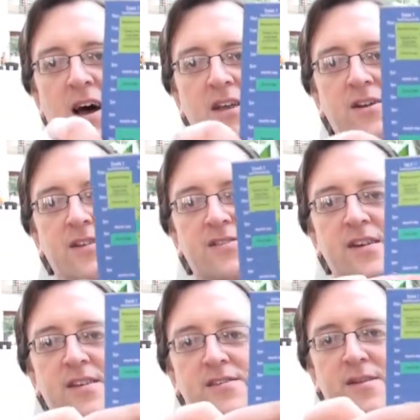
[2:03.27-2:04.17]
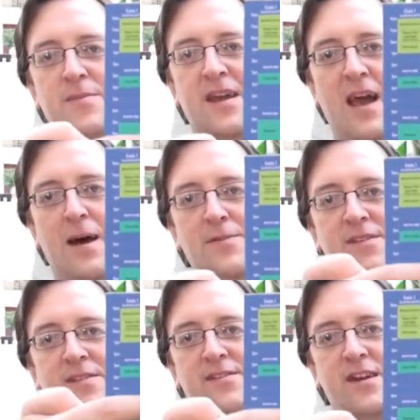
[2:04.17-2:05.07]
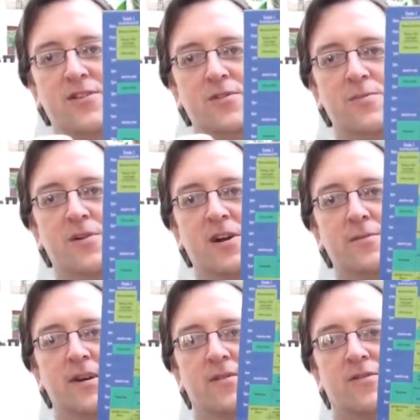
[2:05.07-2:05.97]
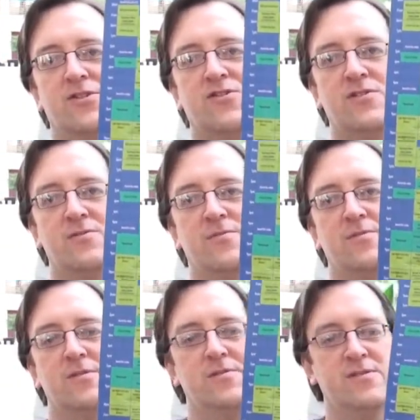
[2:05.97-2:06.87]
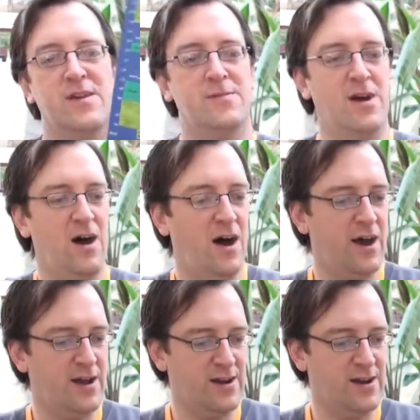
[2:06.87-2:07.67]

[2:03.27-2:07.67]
you can see there's some gaps in the schedule programming, which seemed odd.